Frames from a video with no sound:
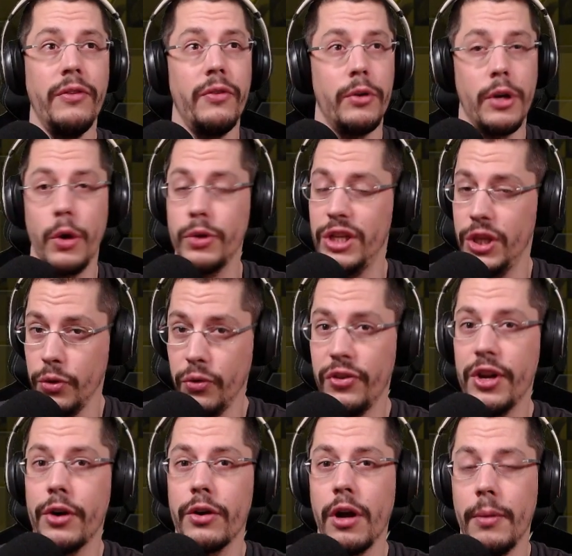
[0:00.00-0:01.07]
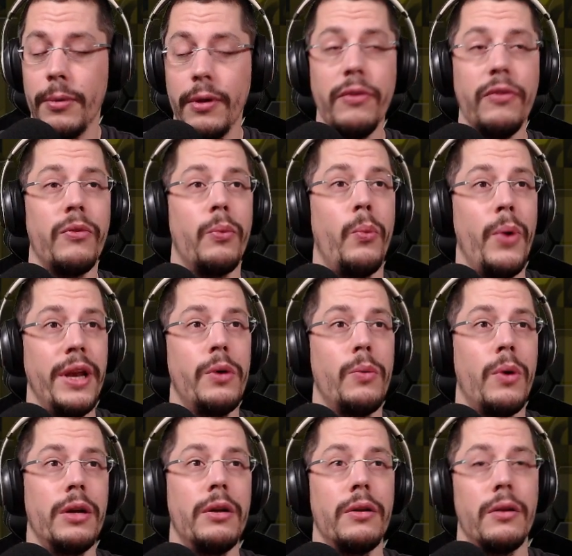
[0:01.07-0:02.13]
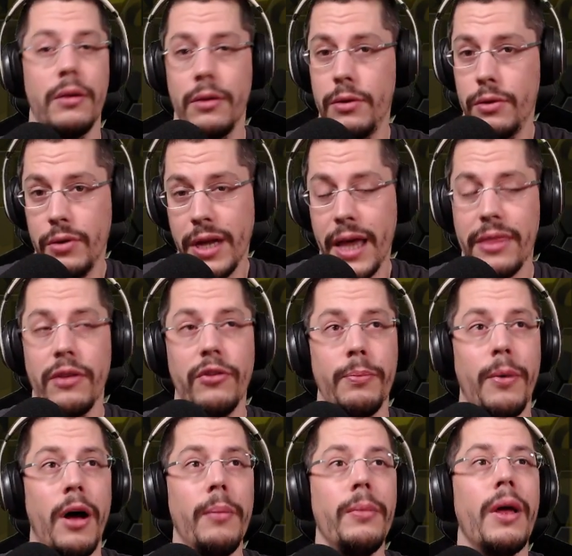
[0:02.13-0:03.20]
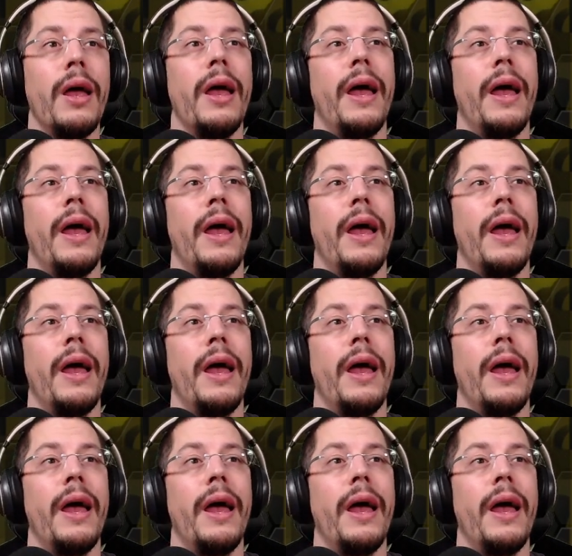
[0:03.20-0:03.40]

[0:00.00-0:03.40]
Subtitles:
so don't use their goblins when you want to get this bomb.